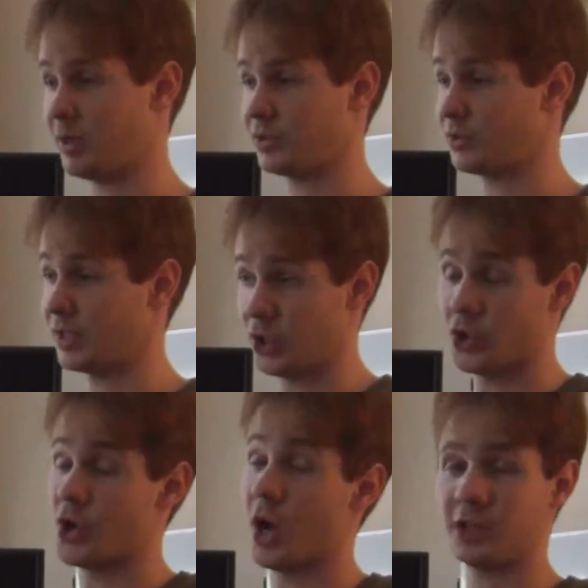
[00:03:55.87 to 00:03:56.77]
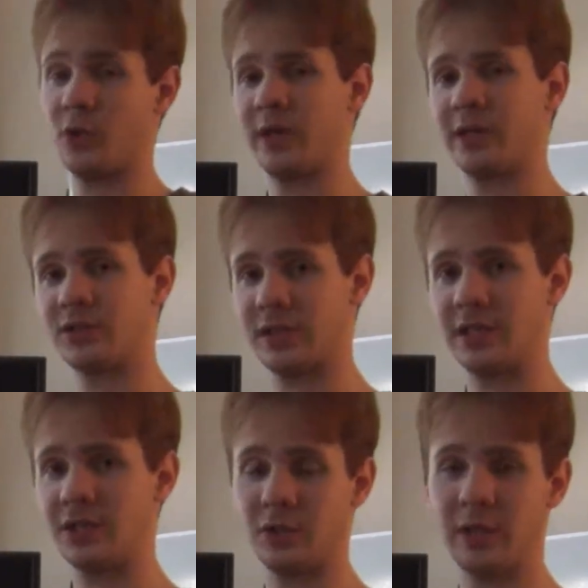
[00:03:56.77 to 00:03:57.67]
puzzles that you're not going to
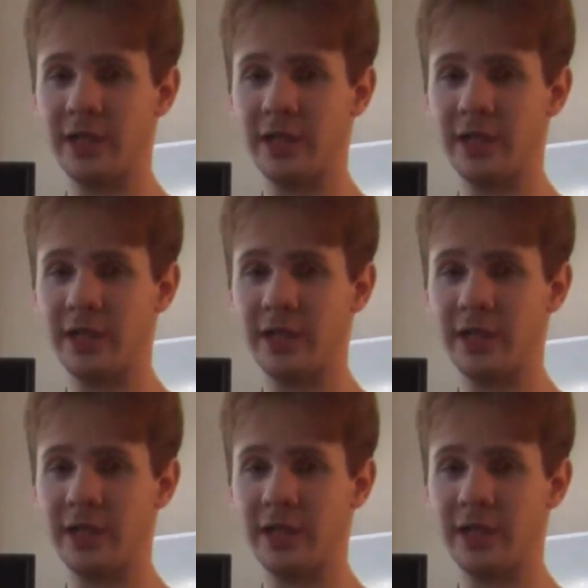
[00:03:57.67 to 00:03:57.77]
see until